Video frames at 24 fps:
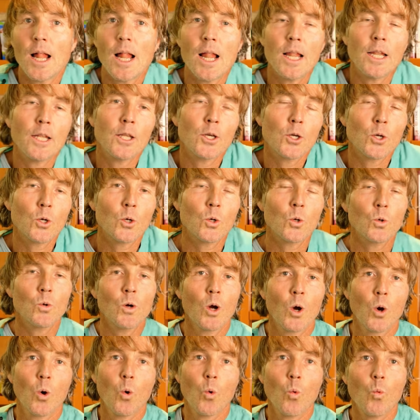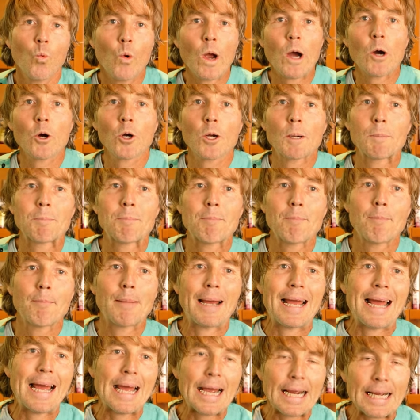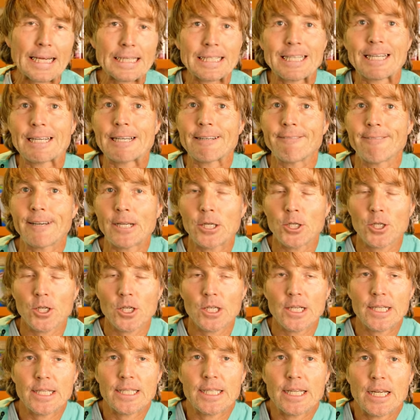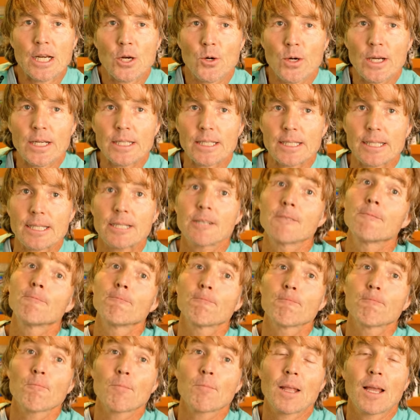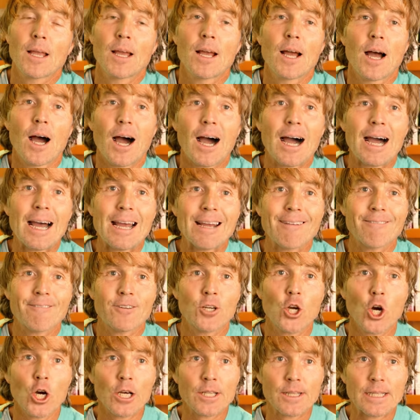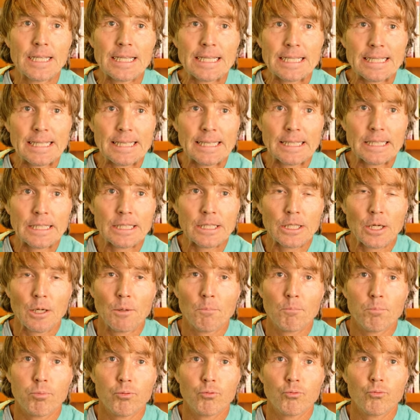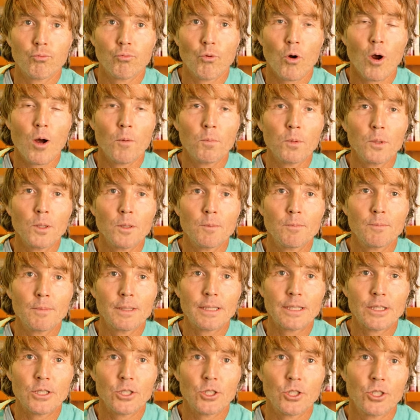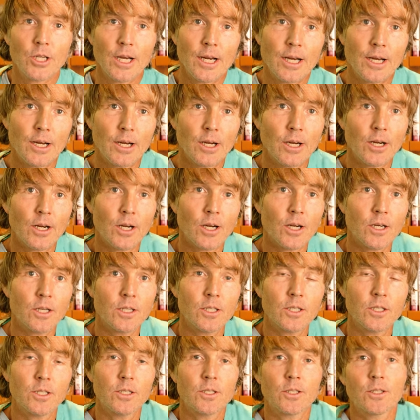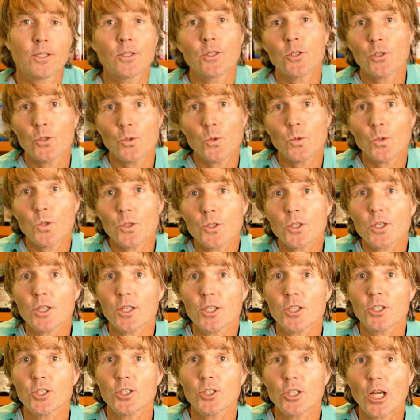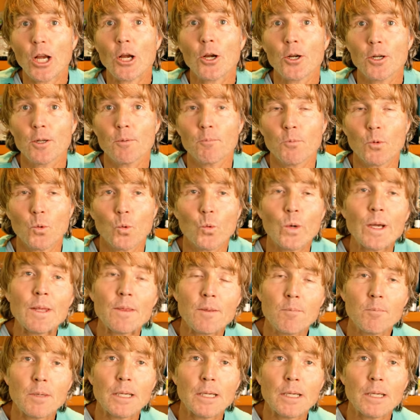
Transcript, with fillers: Hello, welcome back to Veterinary Secrets. I've got this little problem to share. Tula's gonna share it with